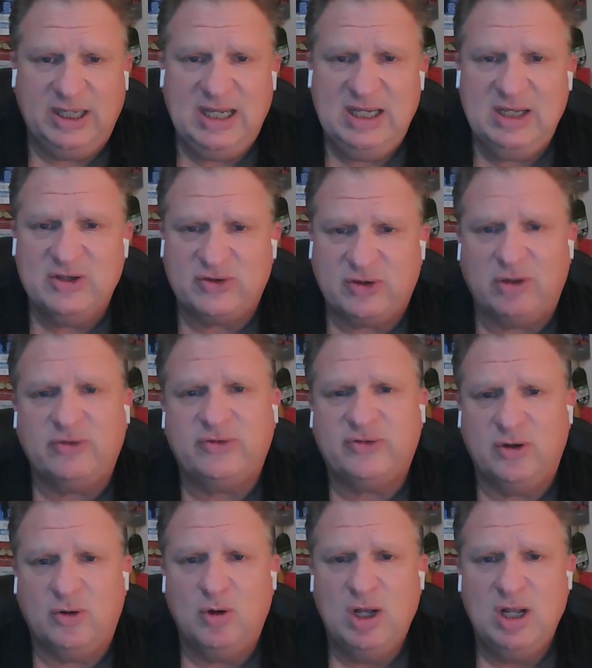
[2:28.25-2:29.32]
He is
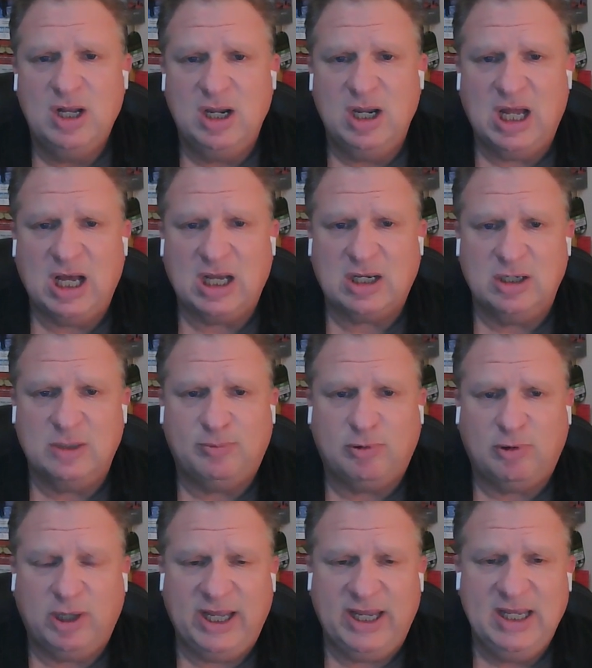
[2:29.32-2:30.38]
also not going to
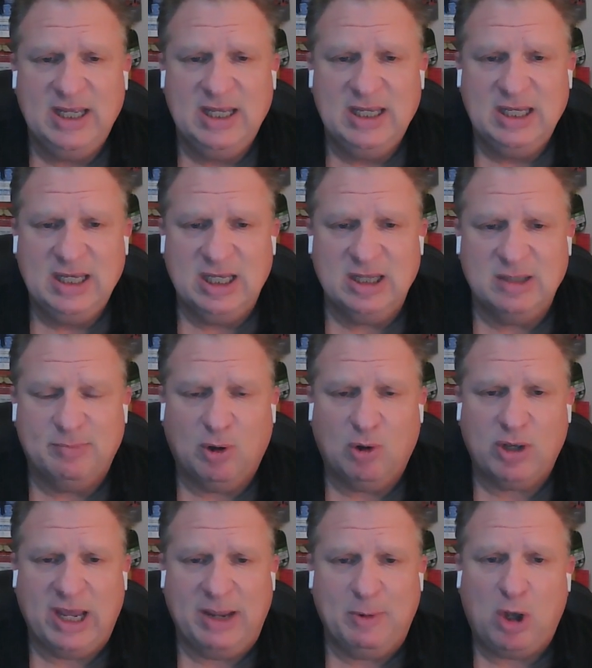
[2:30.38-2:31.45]
play in the
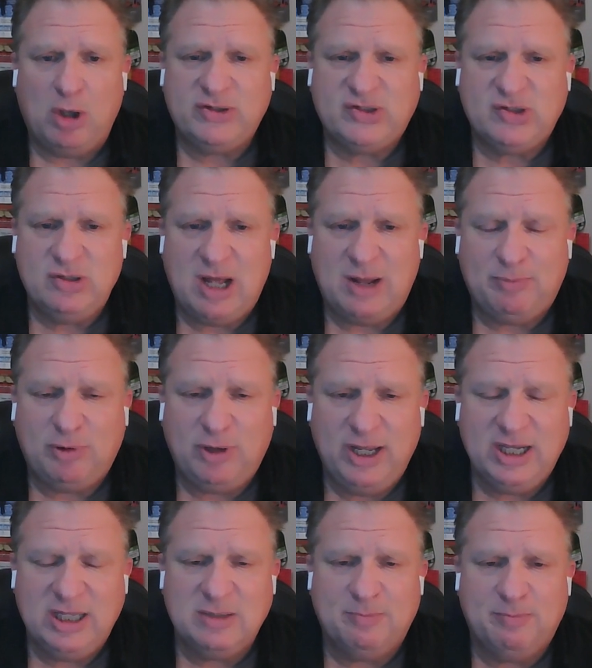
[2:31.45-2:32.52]
bowl game. Also not
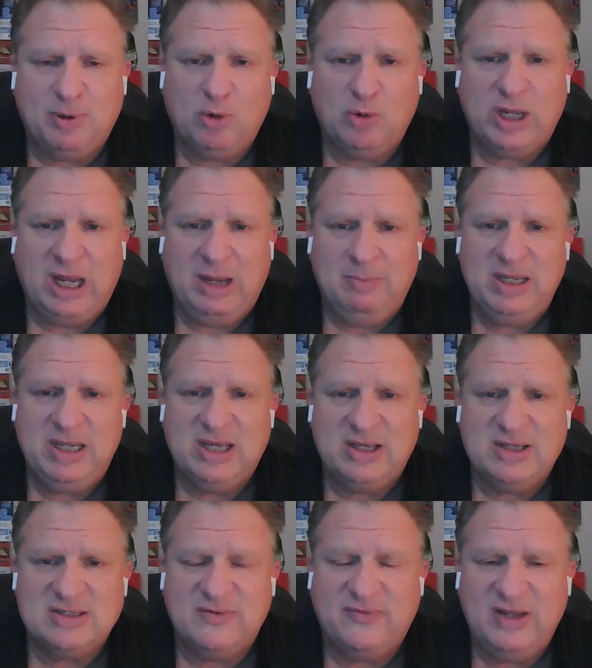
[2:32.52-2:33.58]
playing in the bowl game
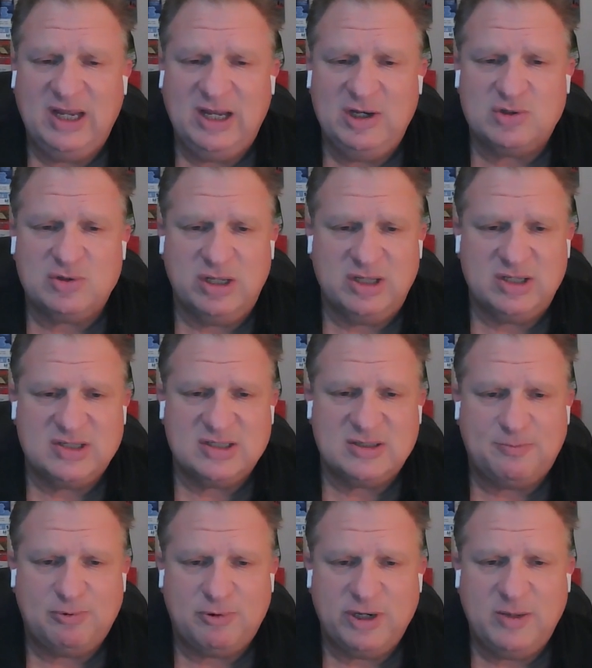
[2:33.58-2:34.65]
because of injury. This is
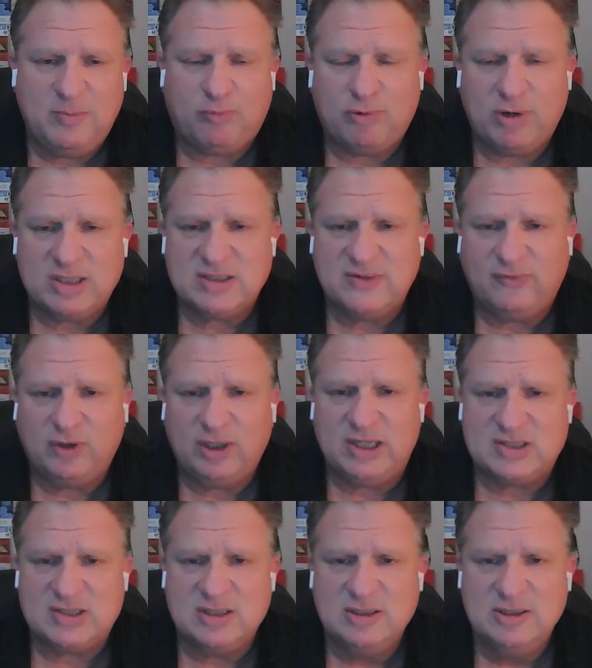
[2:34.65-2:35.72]
a pretty impressive
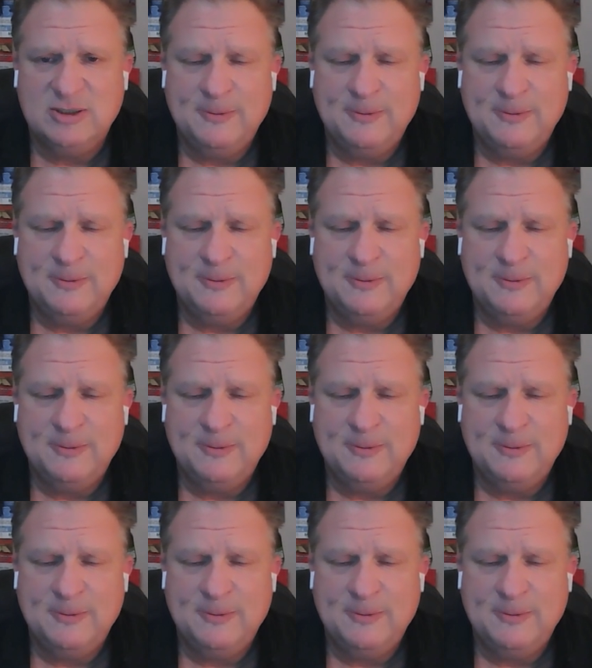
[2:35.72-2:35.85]
list.